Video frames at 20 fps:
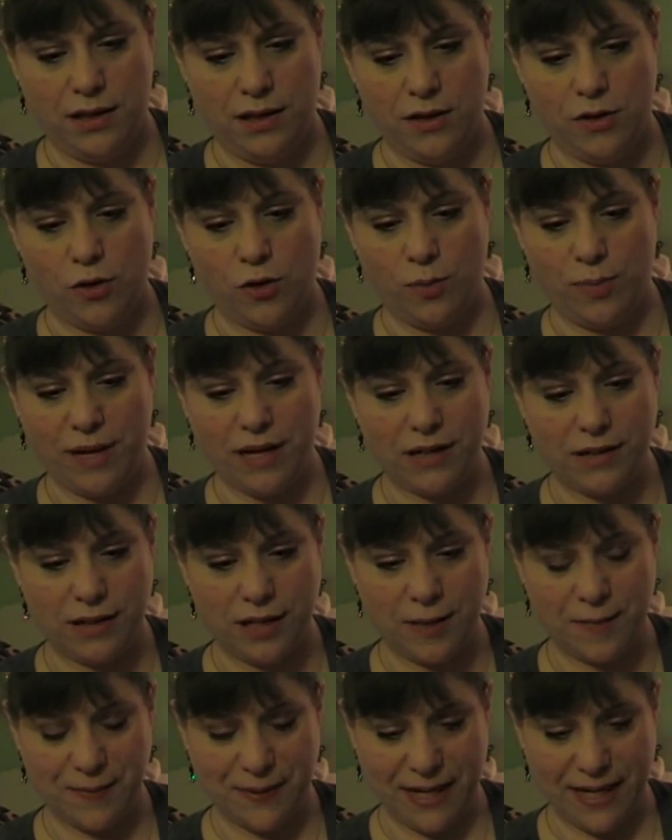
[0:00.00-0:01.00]
Whole bottle
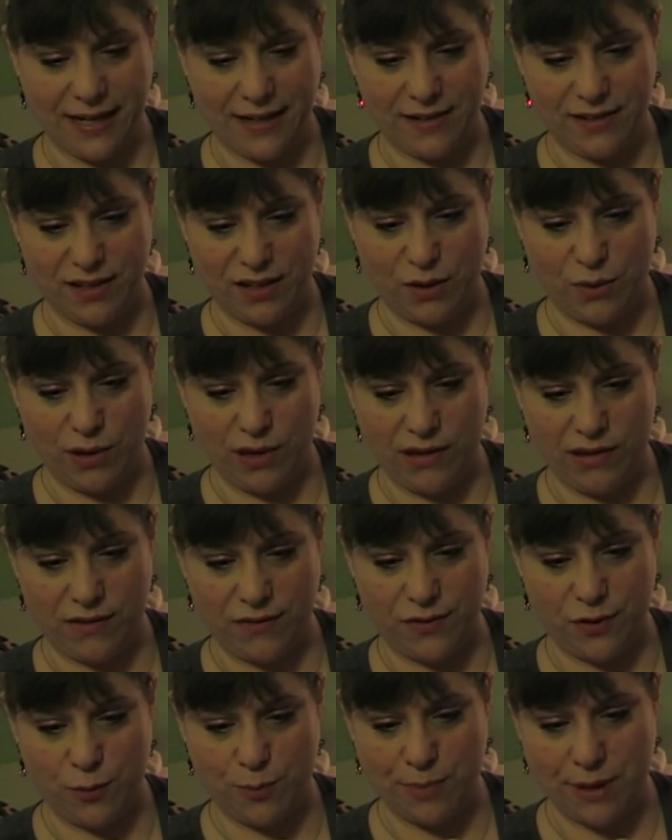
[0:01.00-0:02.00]
upright and squeeze a
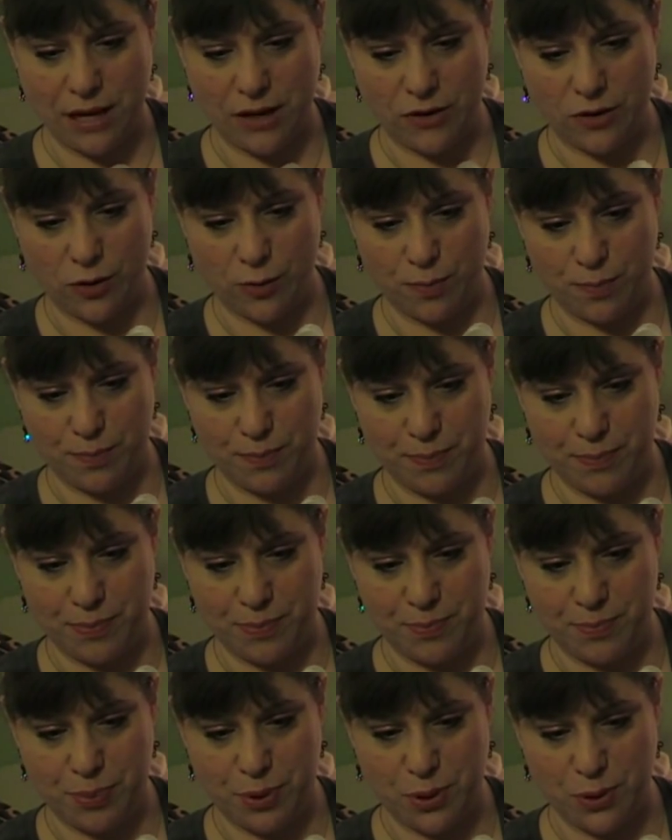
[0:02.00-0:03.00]
few powder
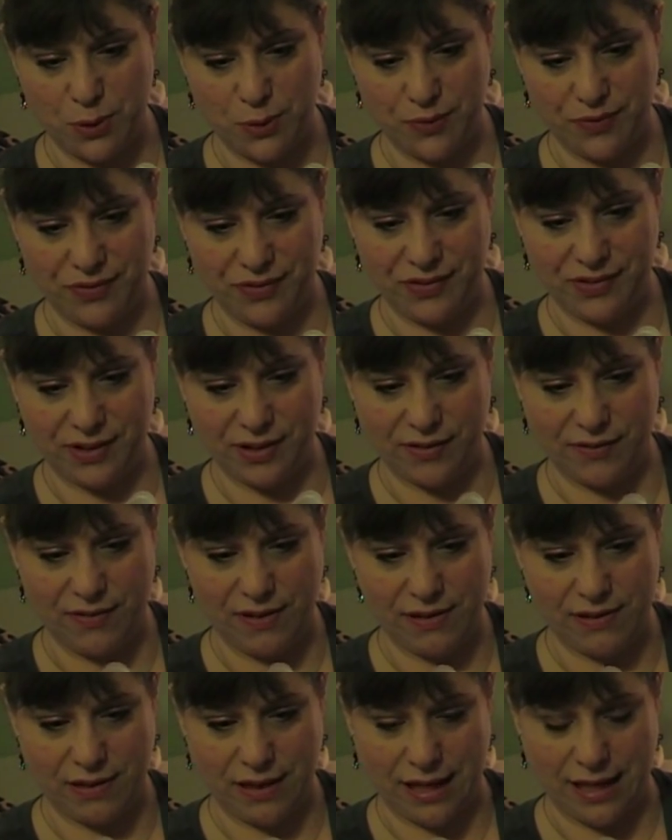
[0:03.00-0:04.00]
poofs of
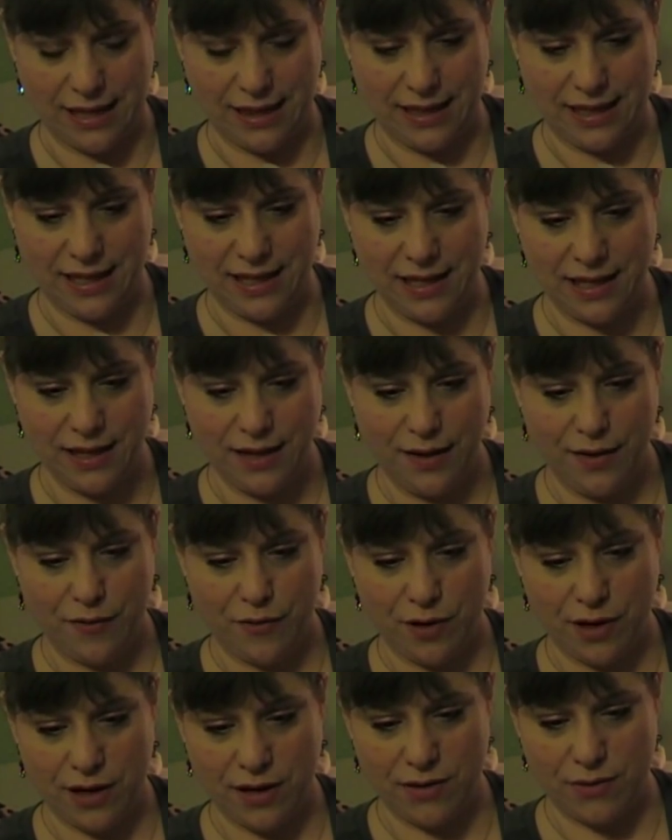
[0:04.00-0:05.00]
this lightly
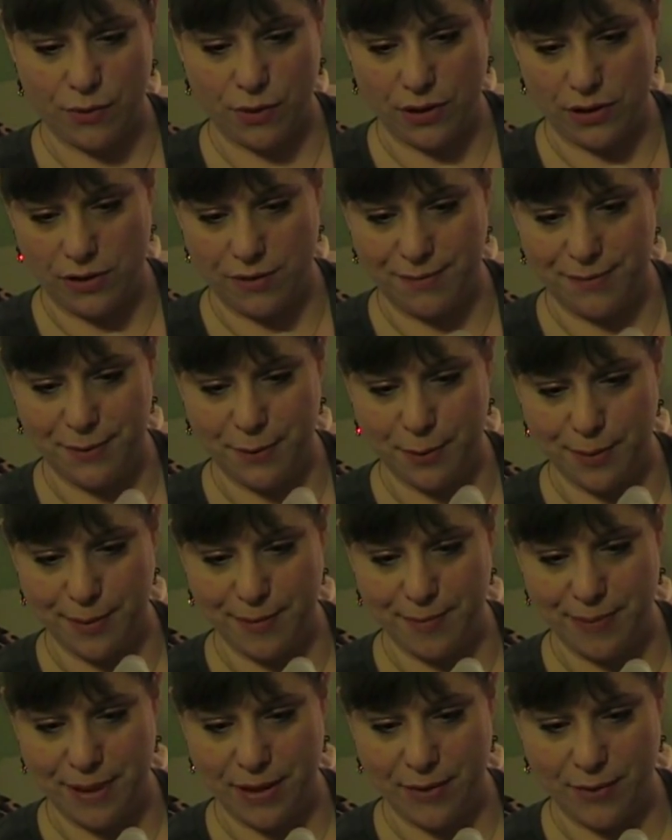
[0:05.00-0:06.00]
fragrance oil
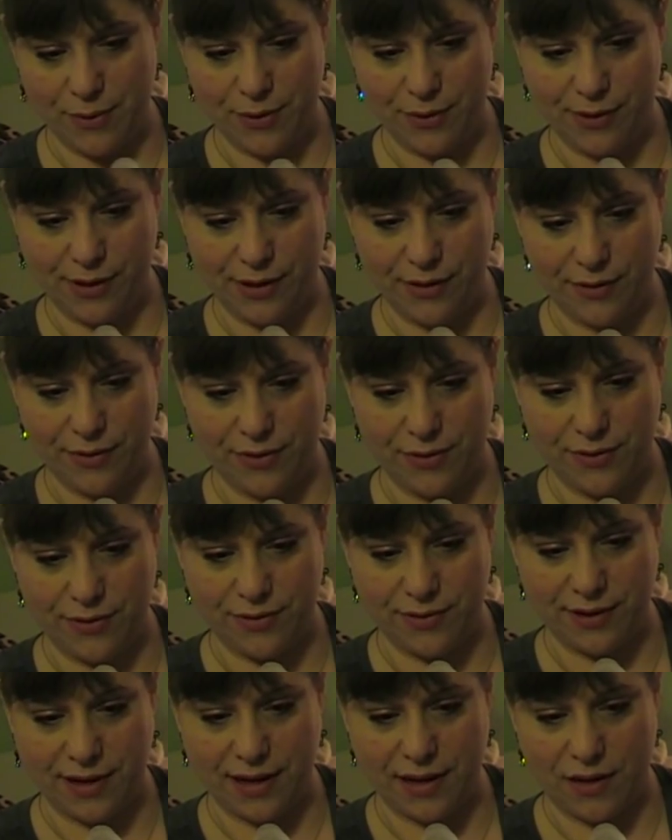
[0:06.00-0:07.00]
absorbing powder near the
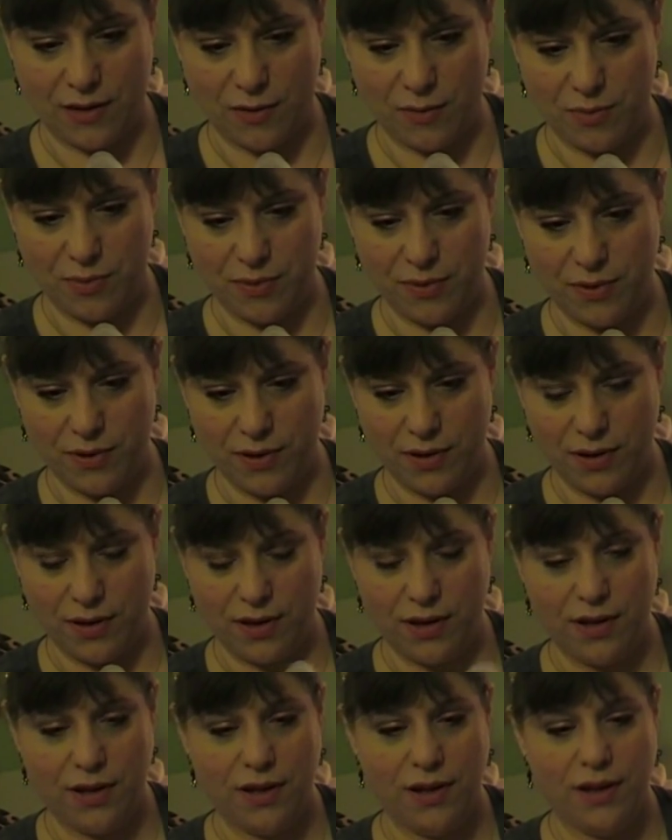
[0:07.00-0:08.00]
scalp.
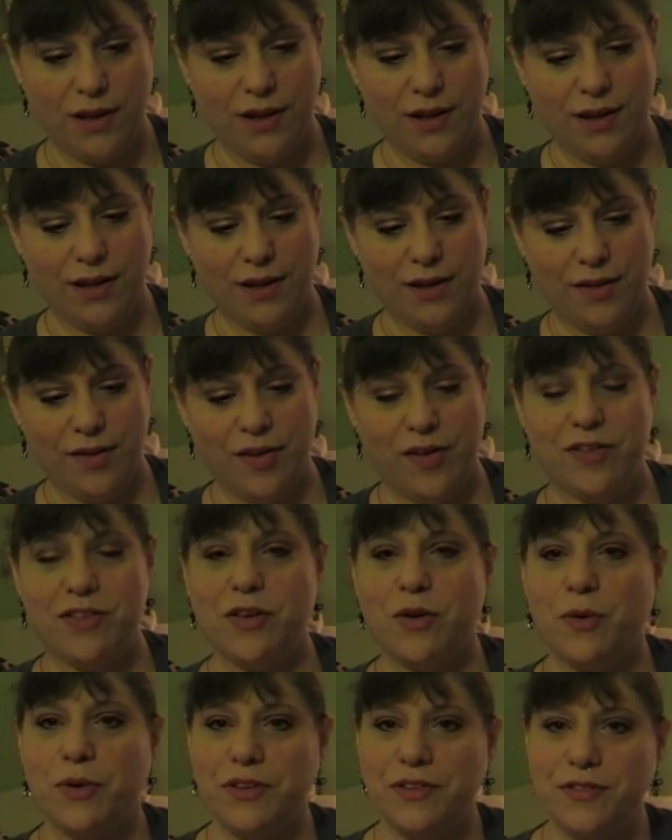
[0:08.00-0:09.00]

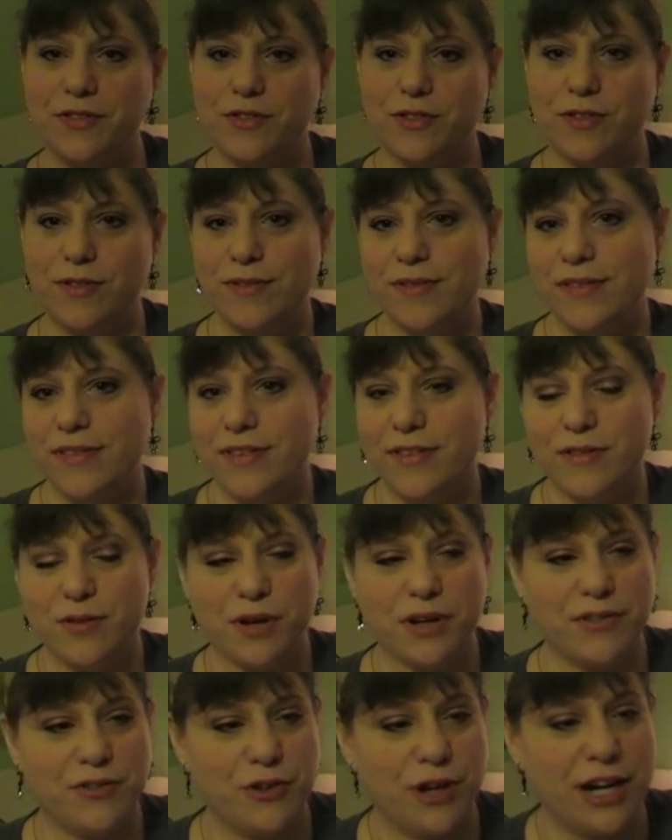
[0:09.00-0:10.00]
So it's
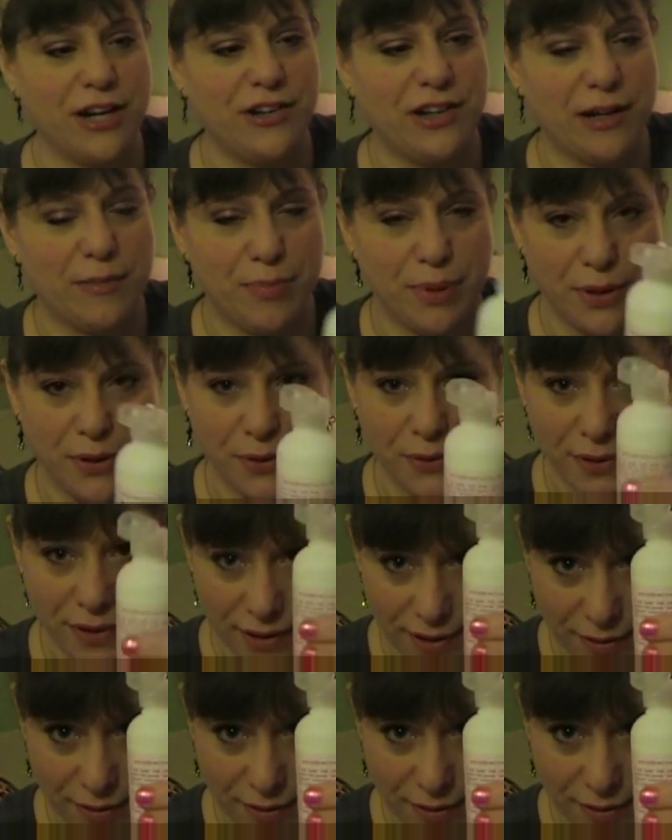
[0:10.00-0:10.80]
sort of dry shampoo.